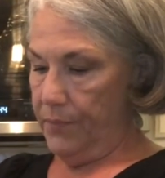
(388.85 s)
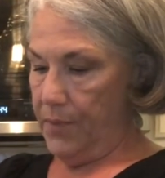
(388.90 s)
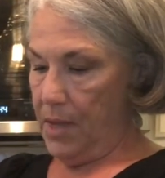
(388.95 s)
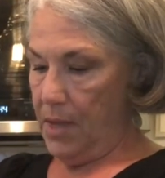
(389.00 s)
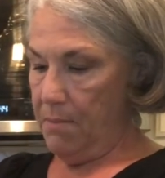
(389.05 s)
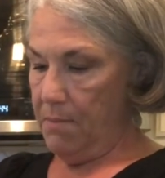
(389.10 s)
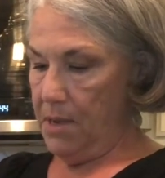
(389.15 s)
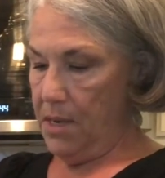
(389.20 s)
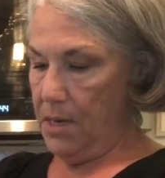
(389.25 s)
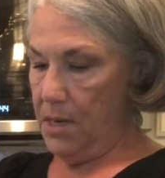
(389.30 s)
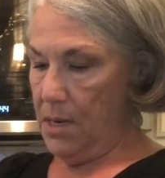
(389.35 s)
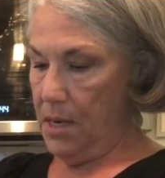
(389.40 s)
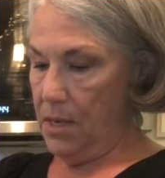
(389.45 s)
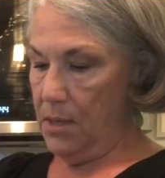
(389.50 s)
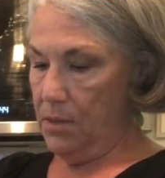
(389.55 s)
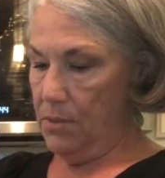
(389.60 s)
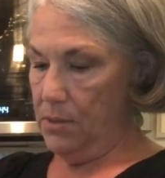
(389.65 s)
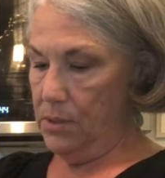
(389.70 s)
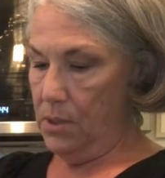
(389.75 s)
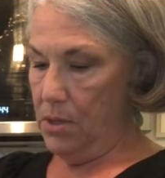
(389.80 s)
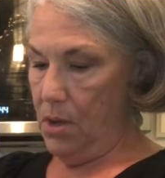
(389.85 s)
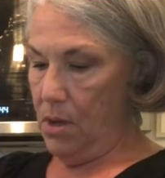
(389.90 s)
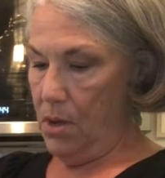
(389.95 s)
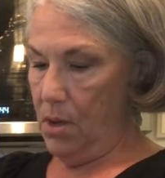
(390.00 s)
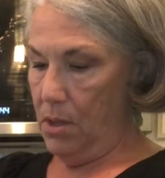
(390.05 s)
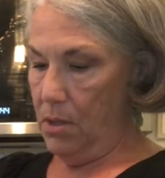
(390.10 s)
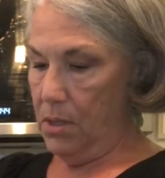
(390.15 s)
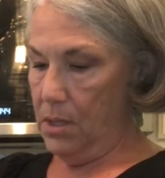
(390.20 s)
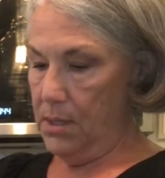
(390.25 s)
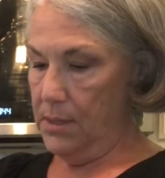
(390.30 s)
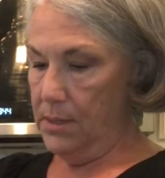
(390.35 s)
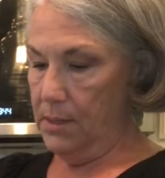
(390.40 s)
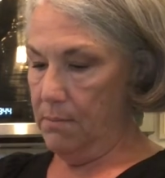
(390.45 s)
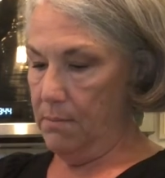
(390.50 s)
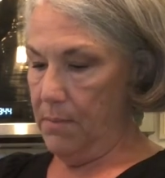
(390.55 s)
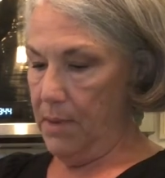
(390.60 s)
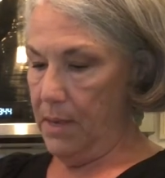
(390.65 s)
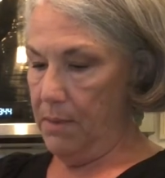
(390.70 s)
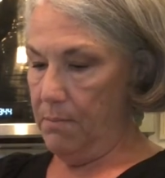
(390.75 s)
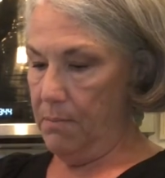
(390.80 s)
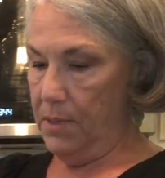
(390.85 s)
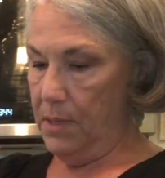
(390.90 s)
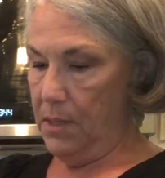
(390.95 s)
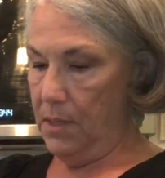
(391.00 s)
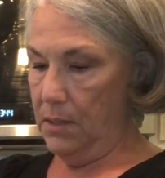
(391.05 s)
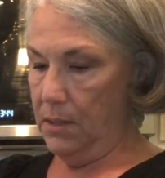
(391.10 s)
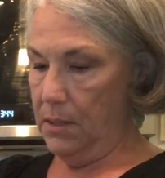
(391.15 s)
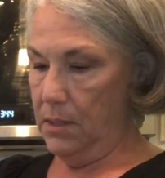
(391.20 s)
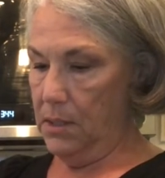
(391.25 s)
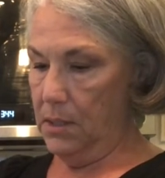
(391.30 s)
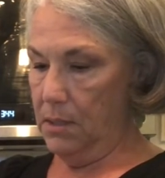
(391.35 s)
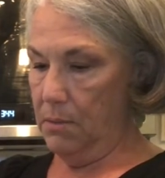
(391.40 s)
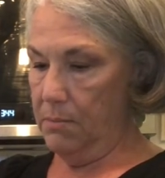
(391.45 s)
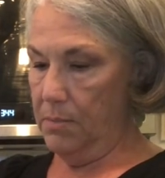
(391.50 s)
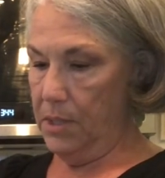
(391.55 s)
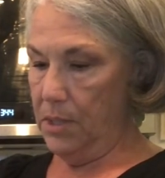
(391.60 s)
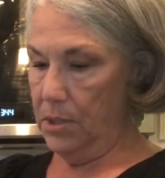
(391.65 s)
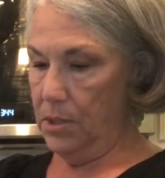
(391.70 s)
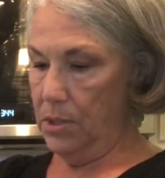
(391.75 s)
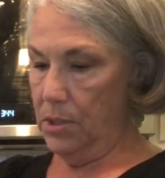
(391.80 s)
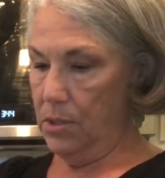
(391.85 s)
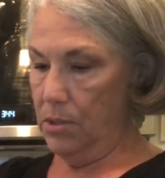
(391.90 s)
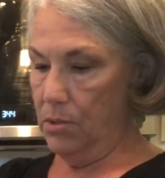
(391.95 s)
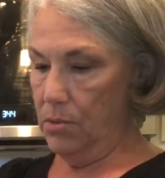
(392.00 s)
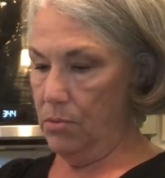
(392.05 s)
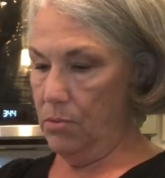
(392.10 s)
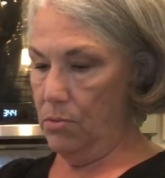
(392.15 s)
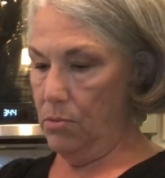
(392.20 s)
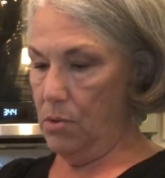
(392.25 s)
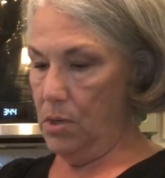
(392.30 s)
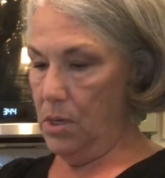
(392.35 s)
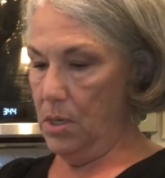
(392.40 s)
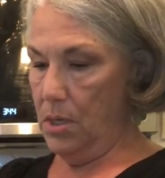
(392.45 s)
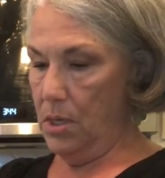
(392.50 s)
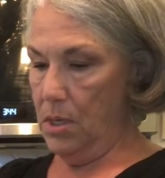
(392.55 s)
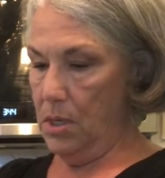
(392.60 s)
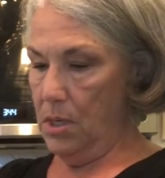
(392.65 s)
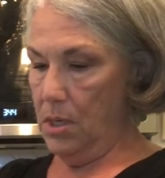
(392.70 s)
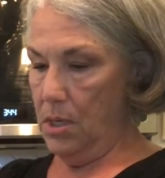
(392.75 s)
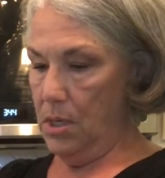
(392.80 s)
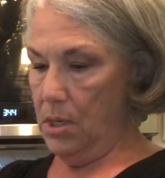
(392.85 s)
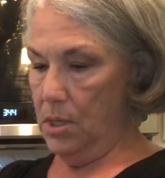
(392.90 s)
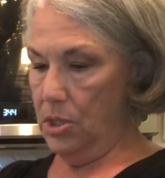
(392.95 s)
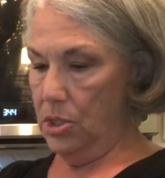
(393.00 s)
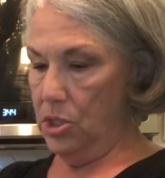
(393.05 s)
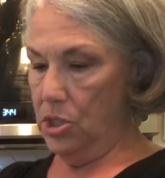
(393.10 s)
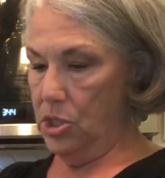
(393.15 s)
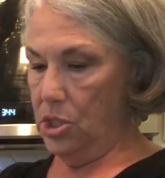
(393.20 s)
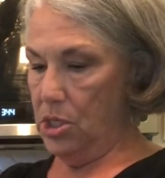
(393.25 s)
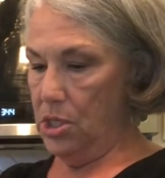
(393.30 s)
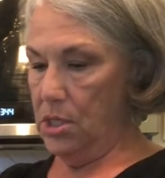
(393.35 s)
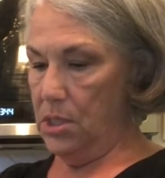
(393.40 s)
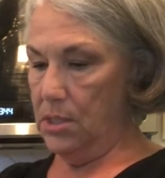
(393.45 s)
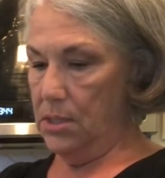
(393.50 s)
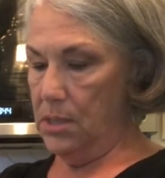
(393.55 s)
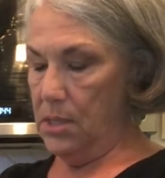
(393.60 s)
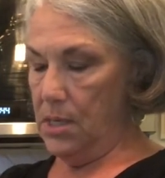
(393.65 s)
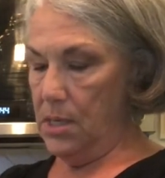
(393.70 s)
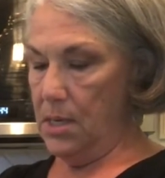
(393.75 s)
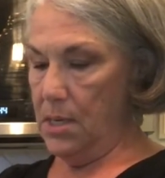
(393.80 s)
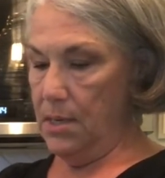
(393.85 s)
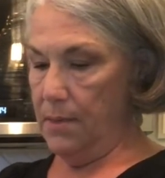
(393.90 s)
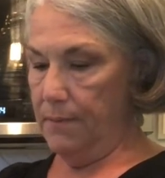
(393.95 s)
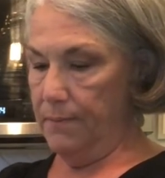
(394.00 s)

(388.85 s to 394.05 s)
I might not use it all because it might be a little bit too cheesy.